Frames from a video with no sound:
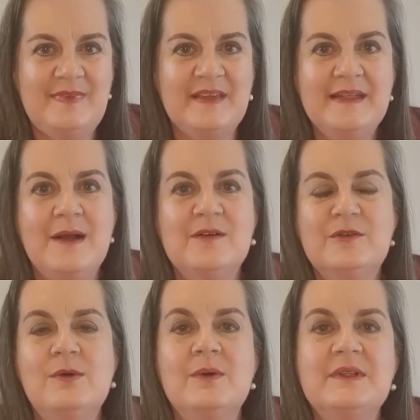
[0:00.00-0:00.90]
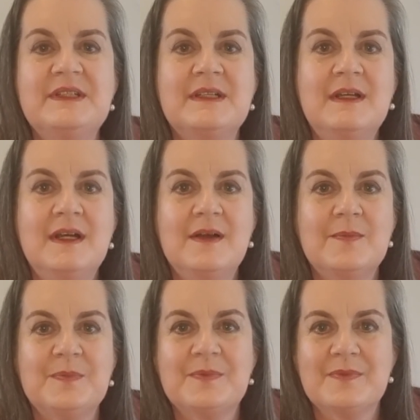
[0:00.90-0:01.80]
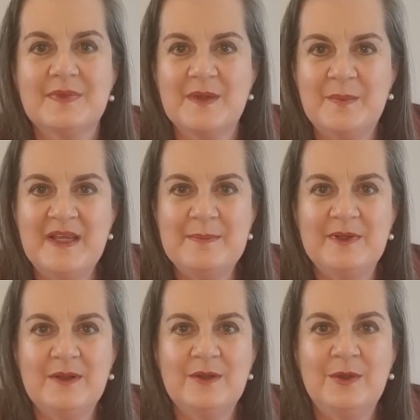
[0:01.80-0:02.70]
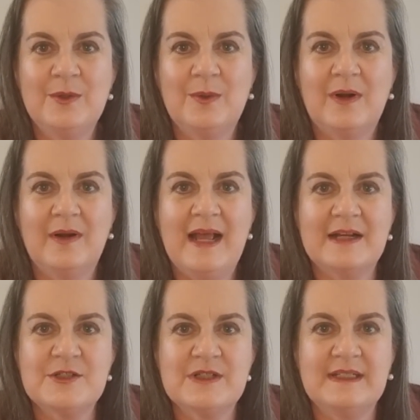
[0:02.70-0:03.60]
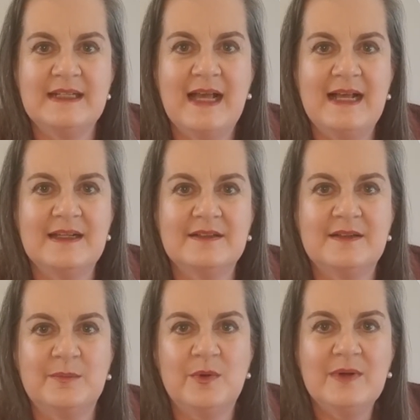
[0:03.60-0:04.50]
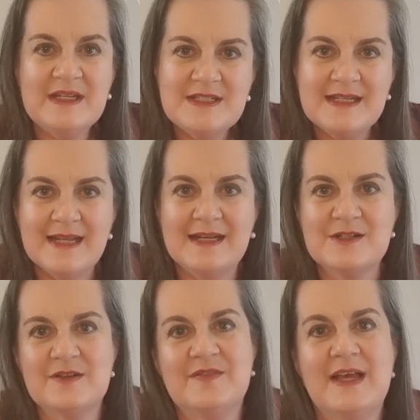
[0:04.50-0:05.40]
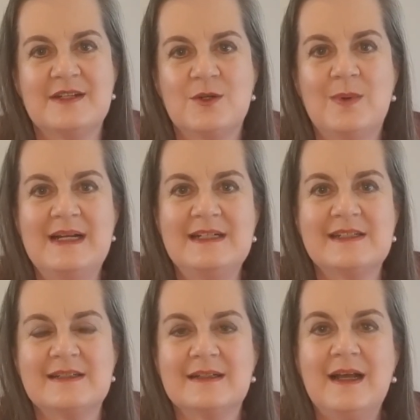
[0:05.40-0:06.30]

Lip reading: Now, of course, the people who are actually at the pointy end of that equation